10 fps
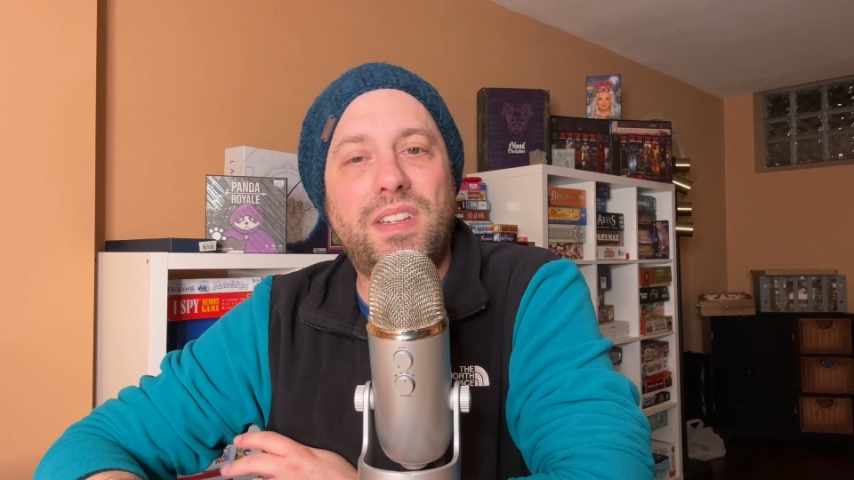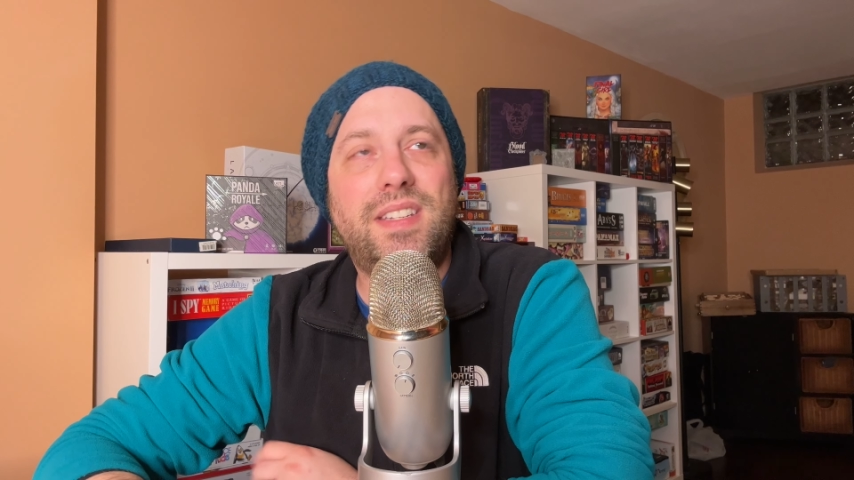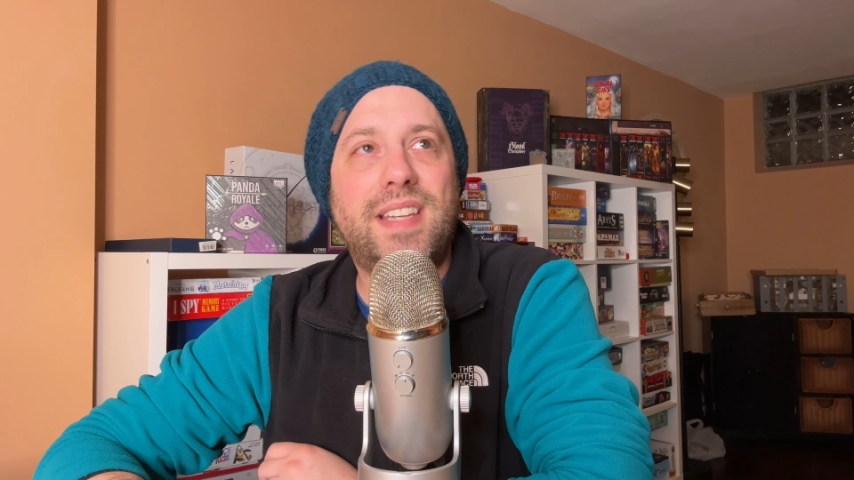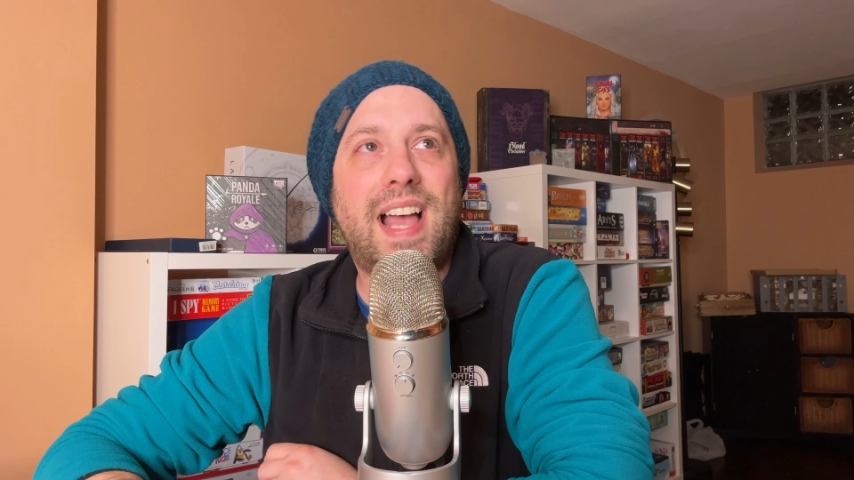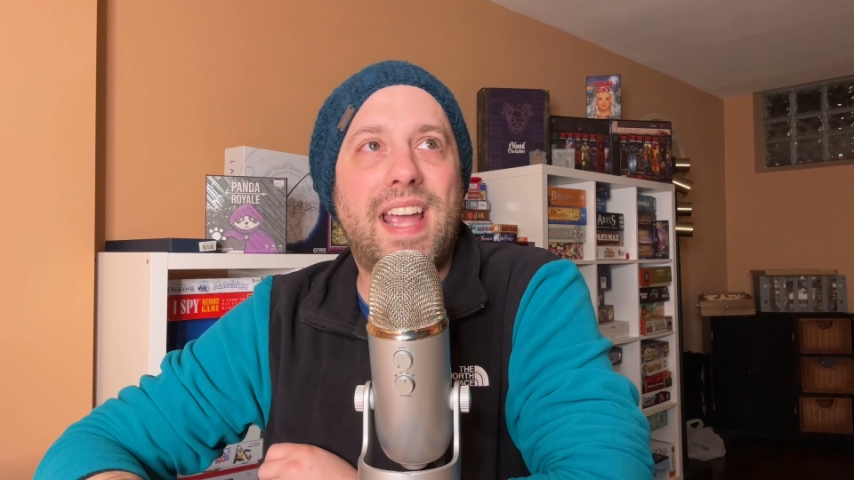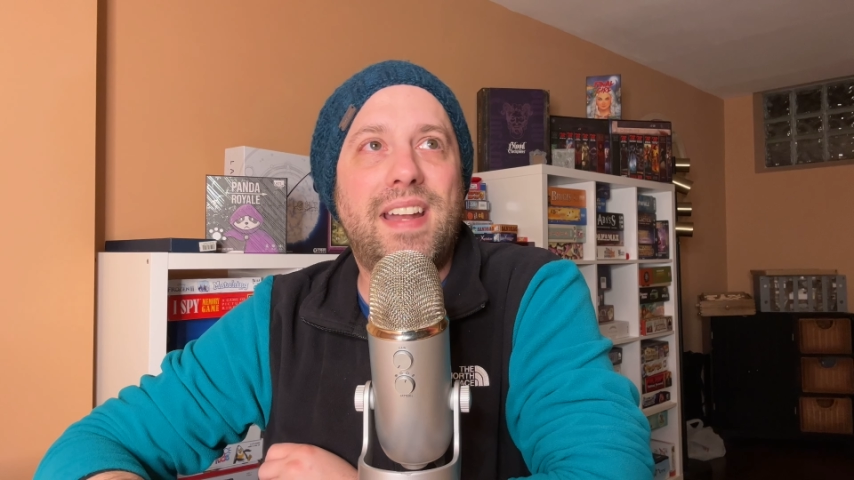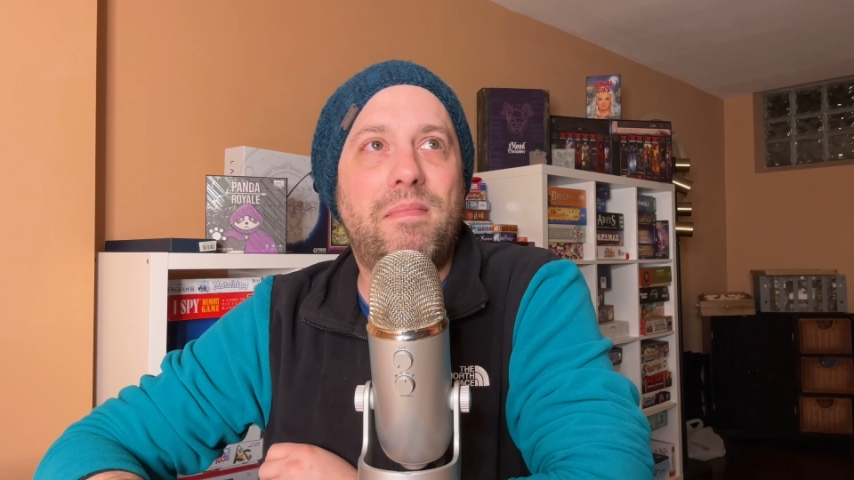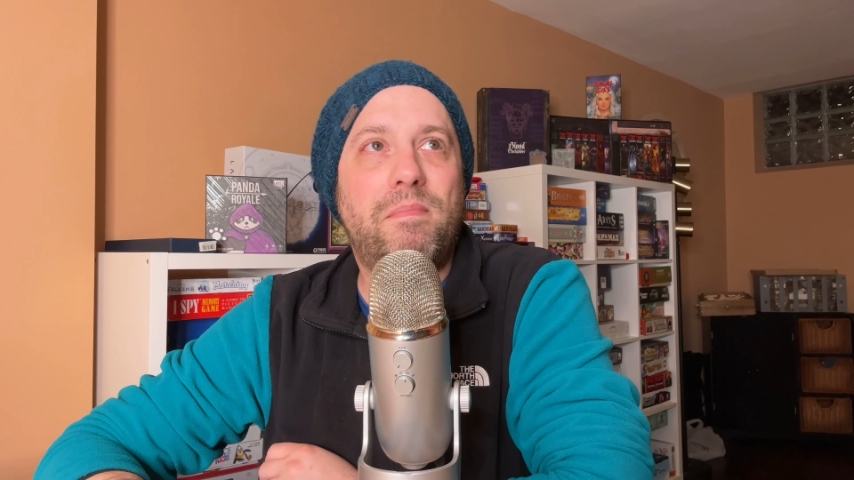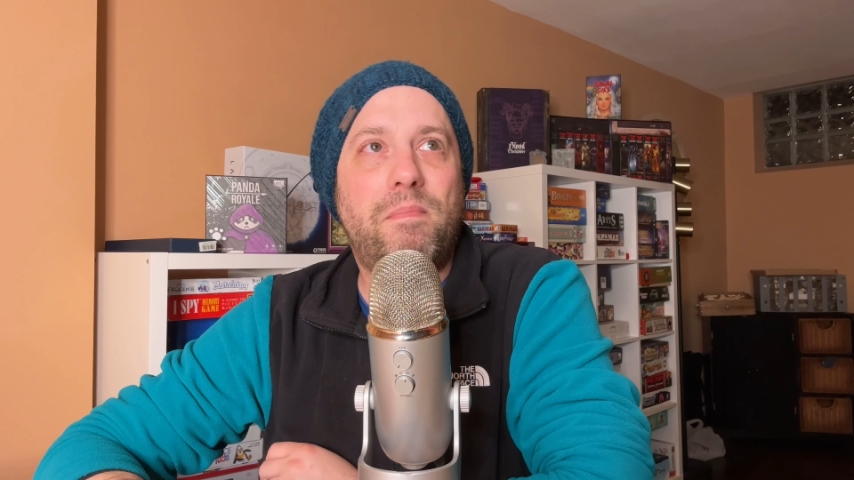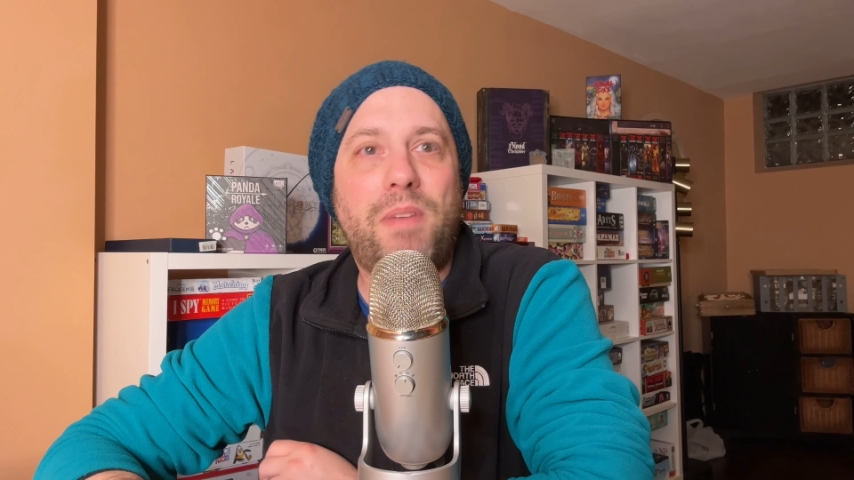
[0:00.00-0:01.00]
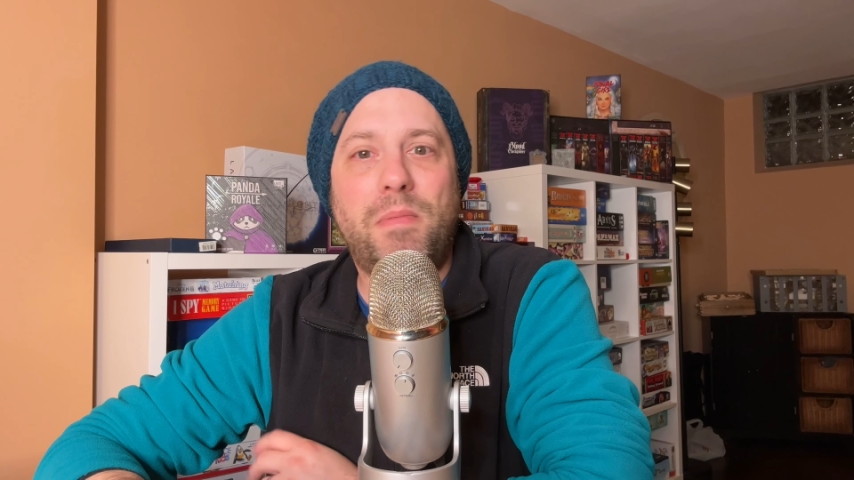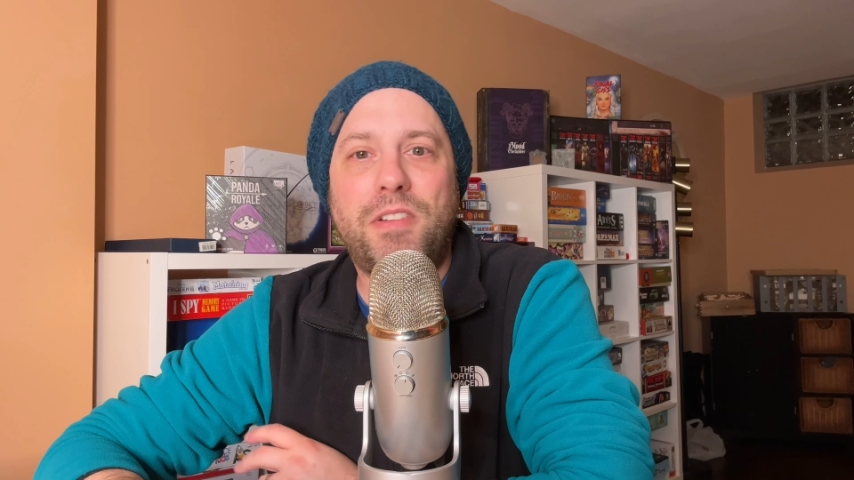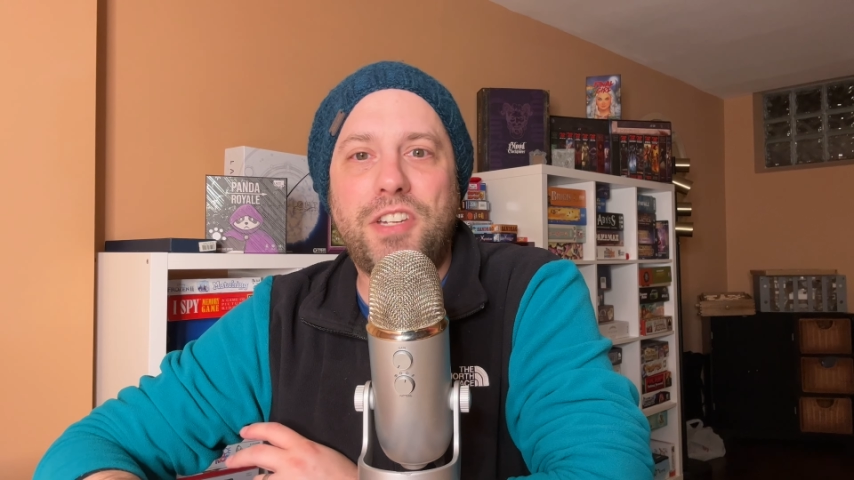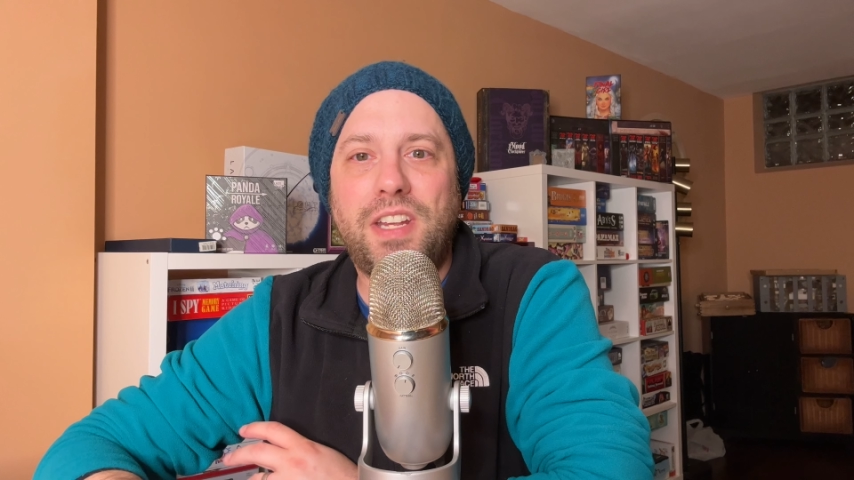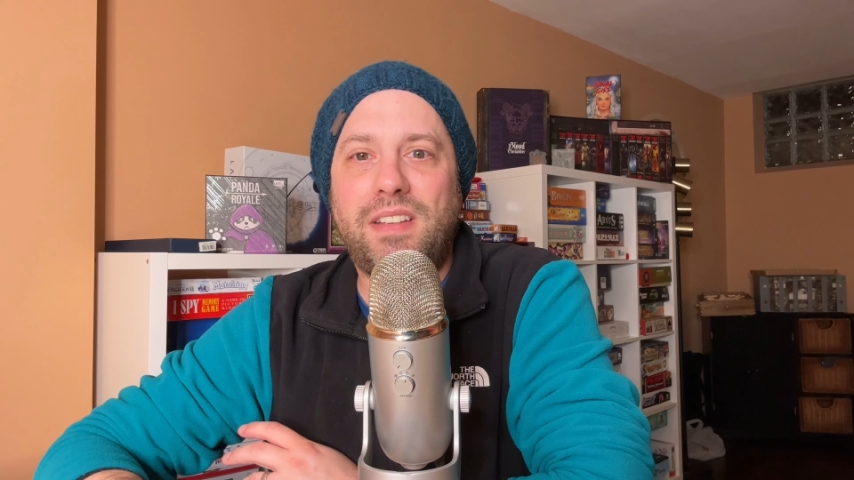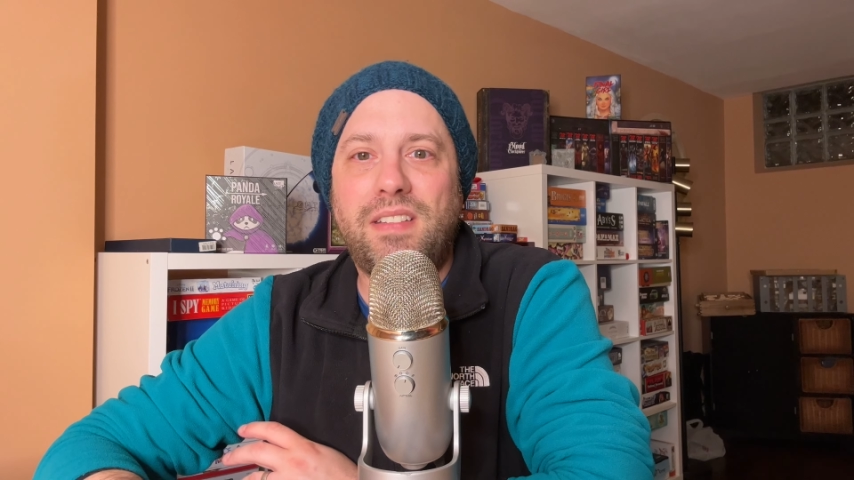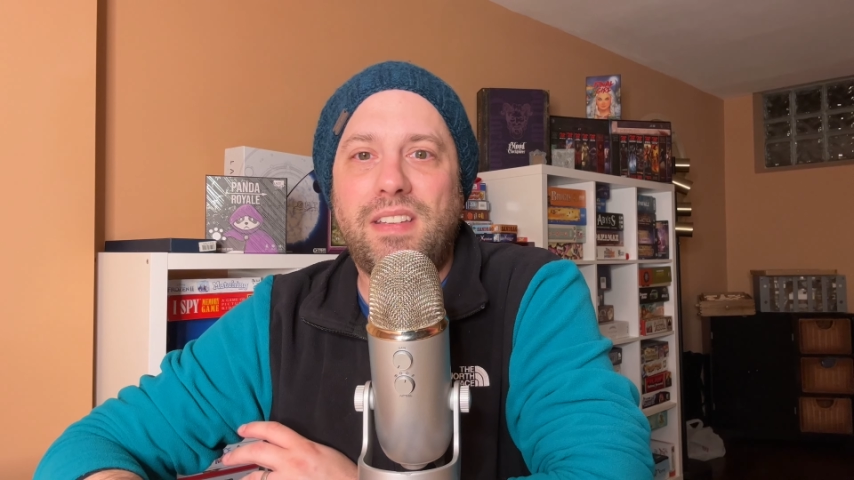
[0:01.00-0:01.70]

design and publishing,